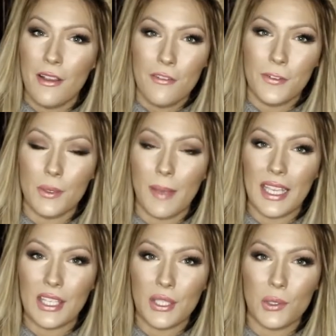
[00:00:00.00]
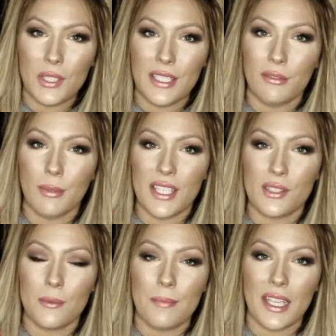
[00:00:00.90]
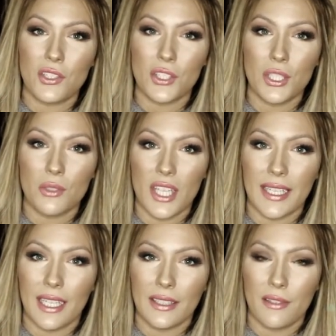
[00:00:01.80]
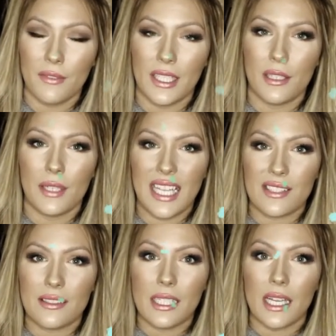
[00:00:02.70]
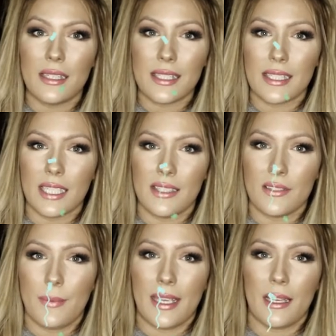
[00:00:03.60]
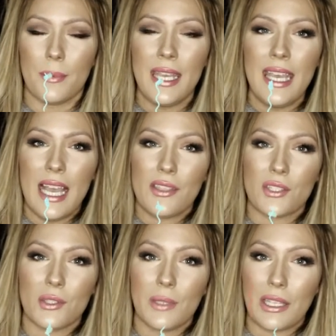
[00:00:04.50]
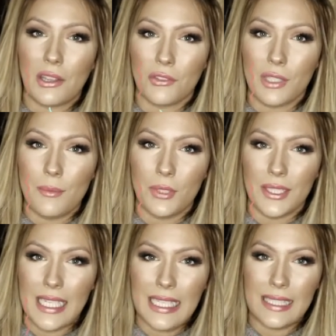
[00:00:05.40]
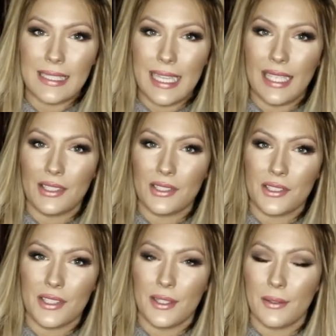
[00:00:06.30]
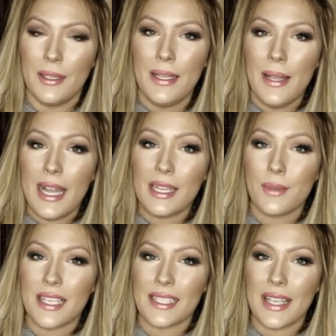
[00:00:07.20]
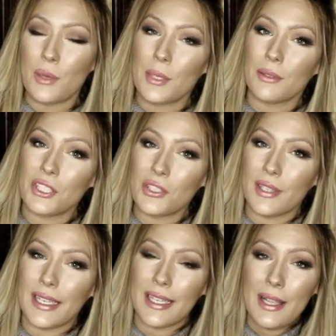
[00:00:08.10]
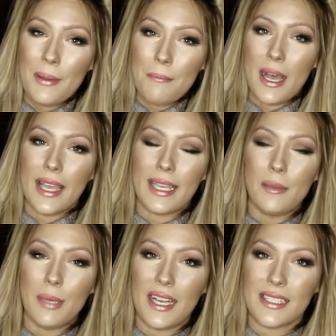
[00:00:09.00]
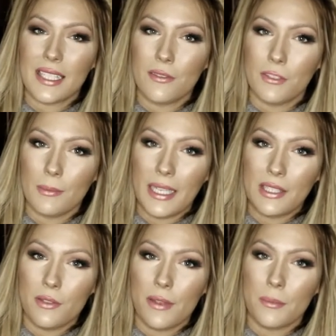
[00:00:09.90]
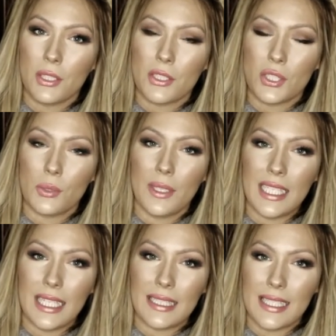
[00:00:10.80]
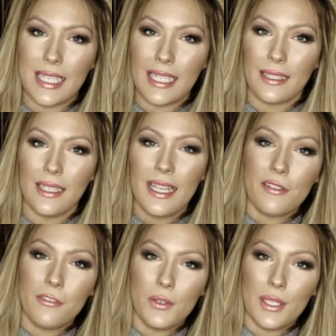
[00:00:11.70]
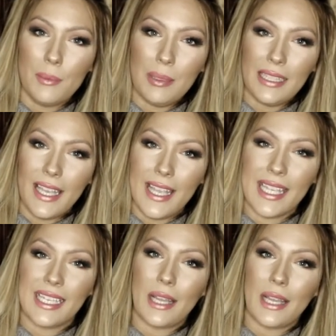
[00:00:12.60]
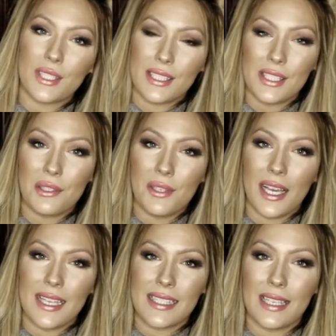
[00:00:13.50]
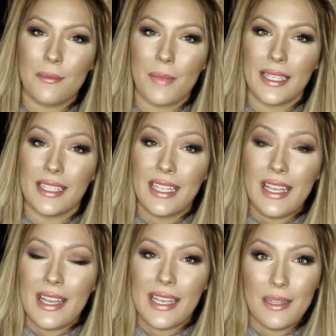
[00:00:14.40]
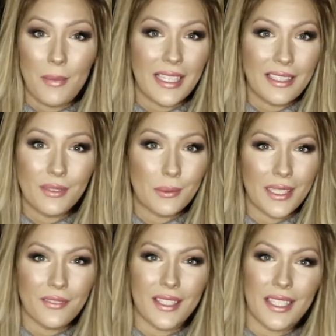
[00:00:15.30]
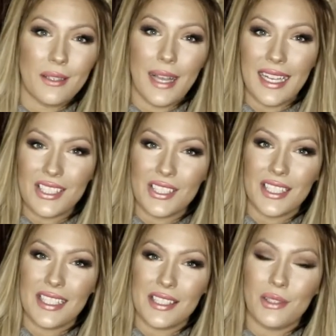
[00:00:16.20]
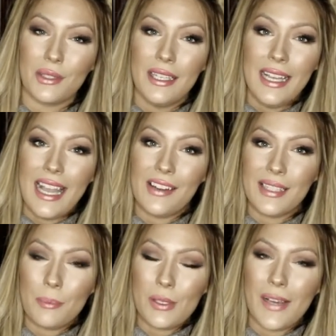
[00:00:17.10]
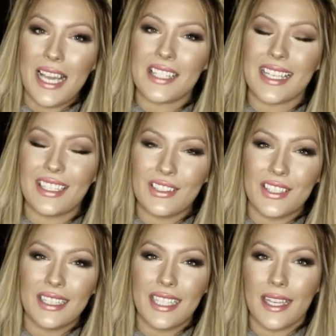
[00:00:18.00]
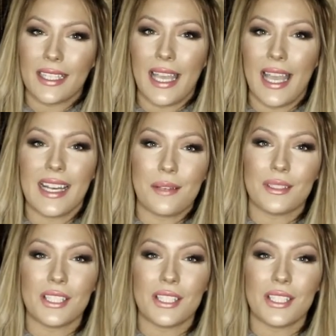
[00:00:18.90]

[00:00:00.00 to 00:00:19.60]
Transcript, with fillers: for my huge giveaway, so make sure you check out that video. It has tons and tons of makeup, and there's only three more days to enter. So anyways, I hope you enjoyed my unboxing for my November twenty nineteen Sephora Play, and I will see you guys in my in my my giveaway video actually. So hurry up you guys, and good luck, and I will